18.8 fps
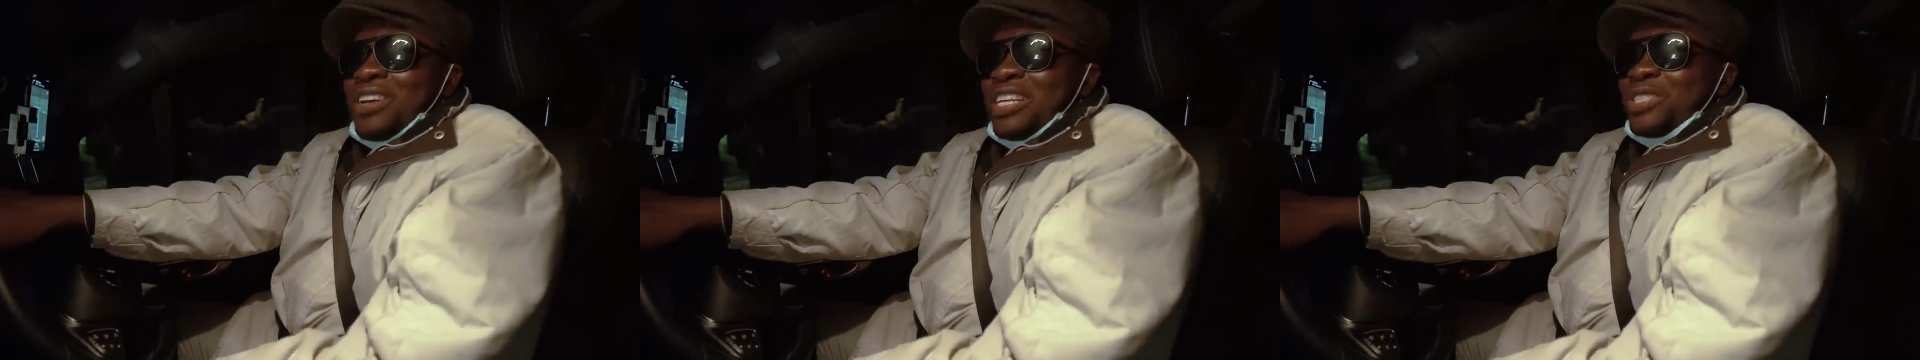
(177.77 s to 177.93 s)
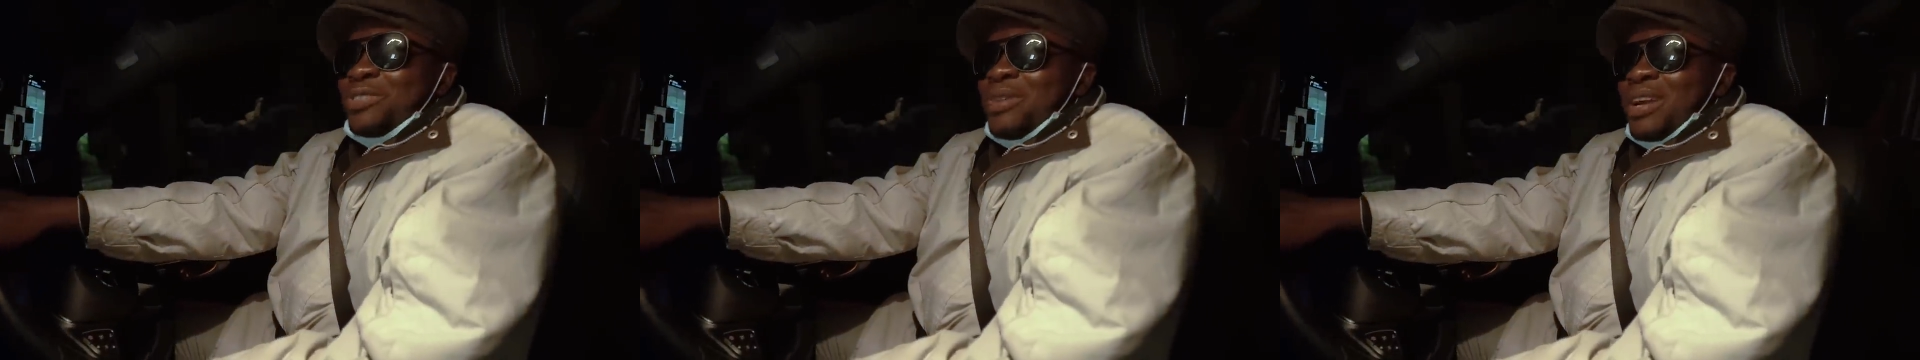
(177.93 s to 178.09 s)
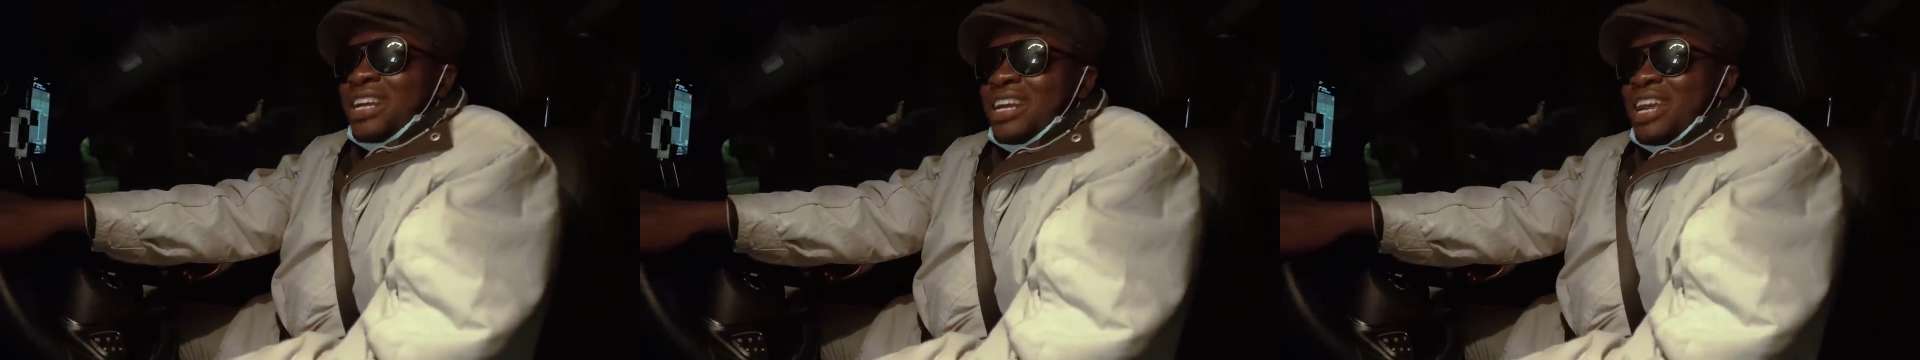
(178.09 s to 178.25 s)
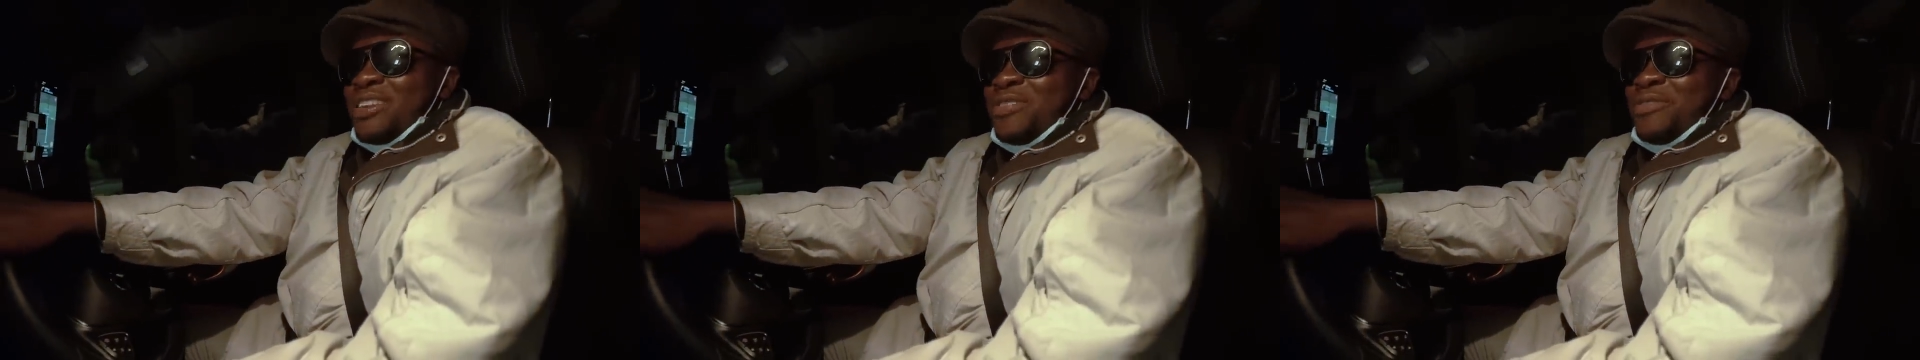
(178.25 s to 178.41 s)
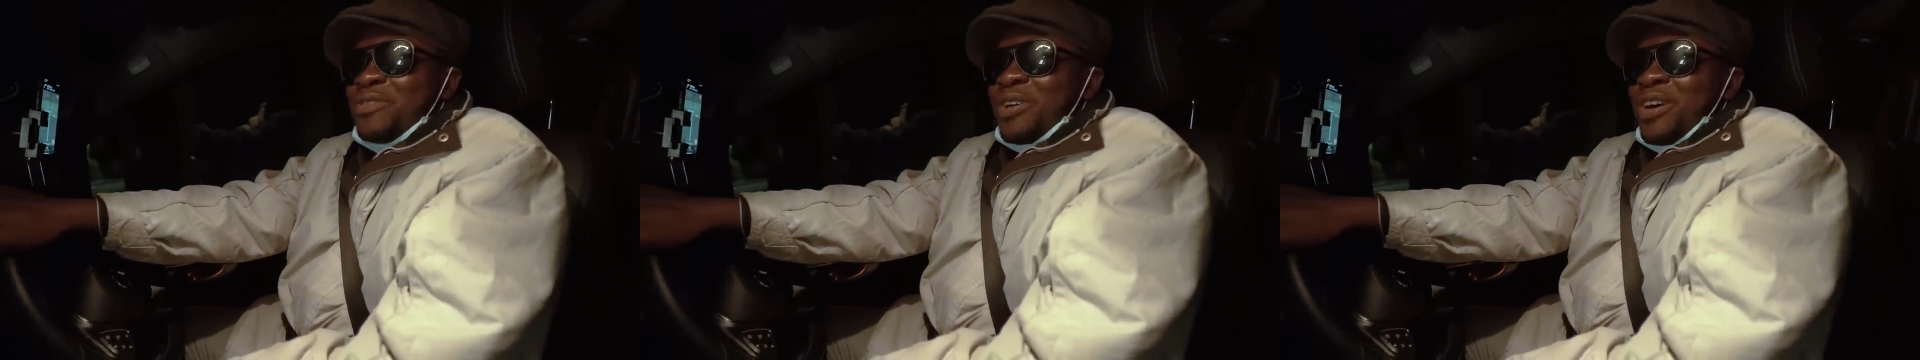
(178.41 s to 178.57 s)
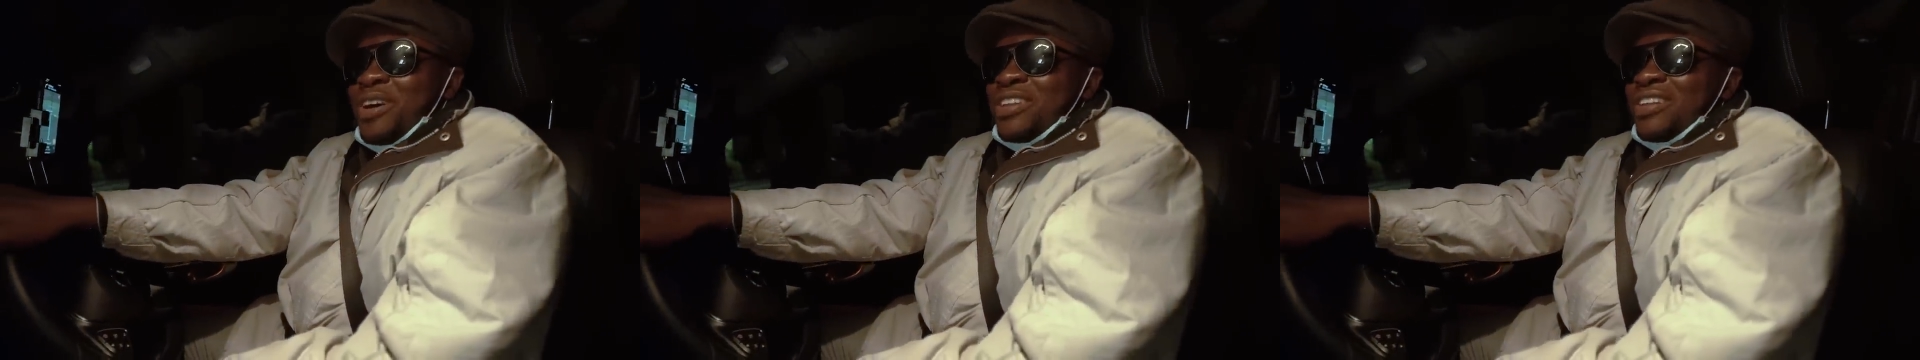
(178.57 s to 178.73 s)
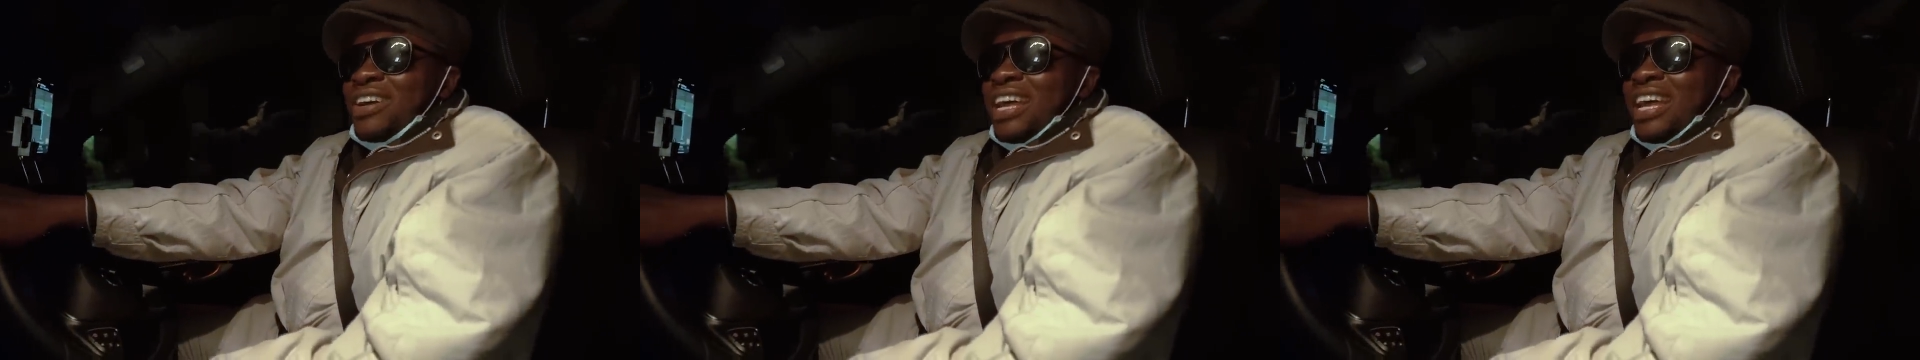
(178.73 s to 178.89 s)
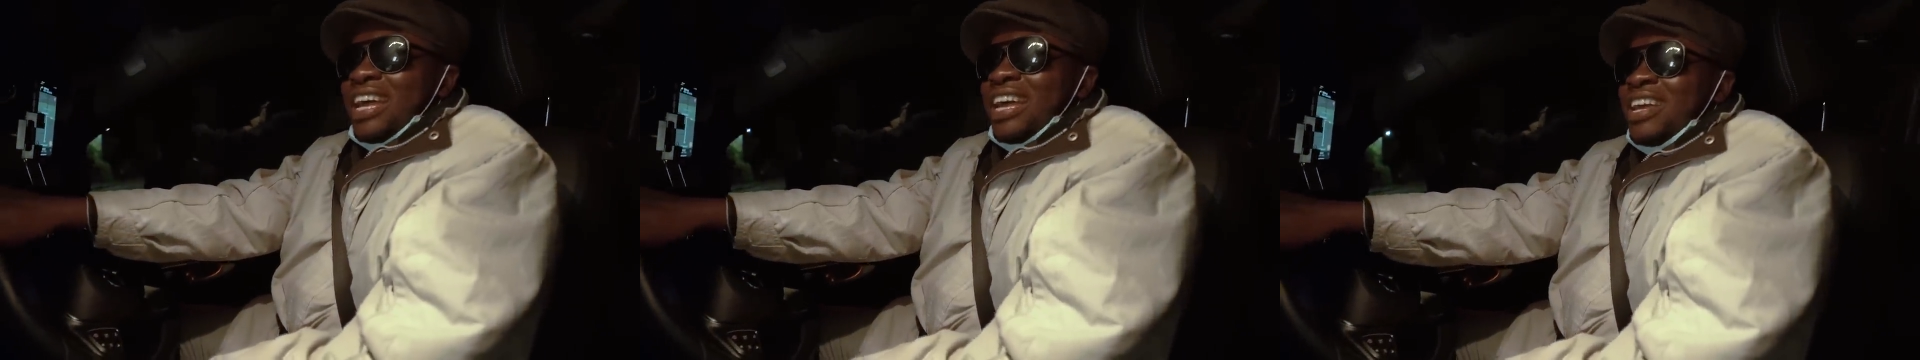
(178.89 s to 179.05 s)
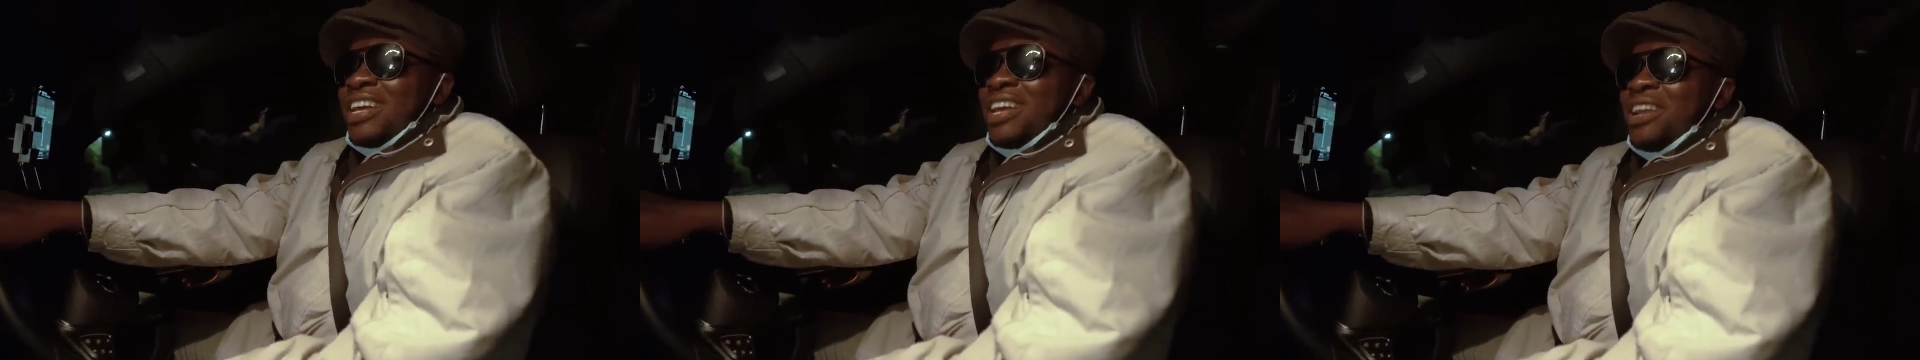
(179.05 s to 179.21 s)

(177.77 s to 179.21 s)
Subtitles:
this one that you've got on your hair?